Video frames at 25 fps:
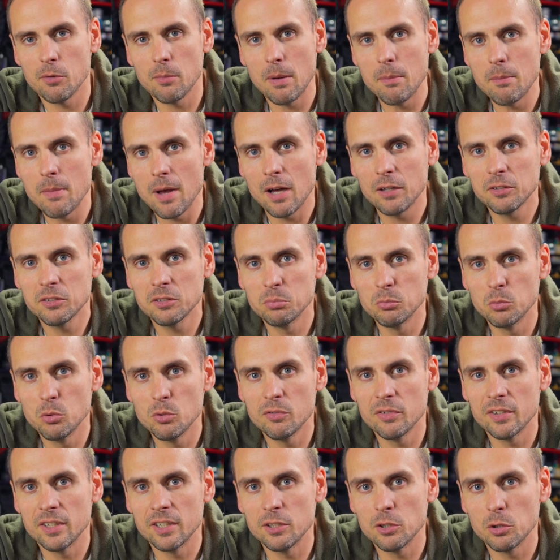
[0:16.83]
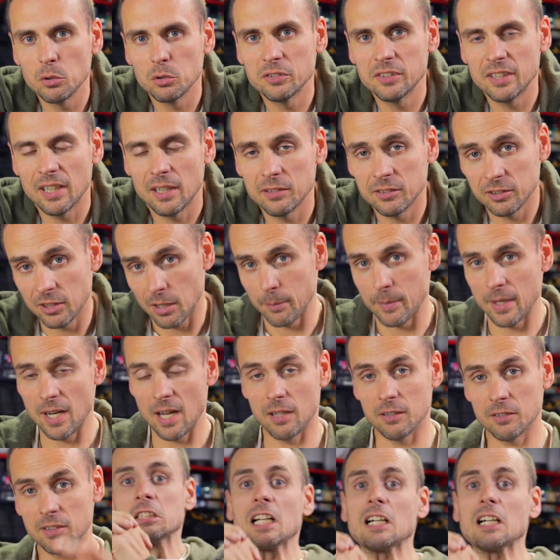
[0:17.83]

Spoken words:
my mouth's moving and no sound's coming out.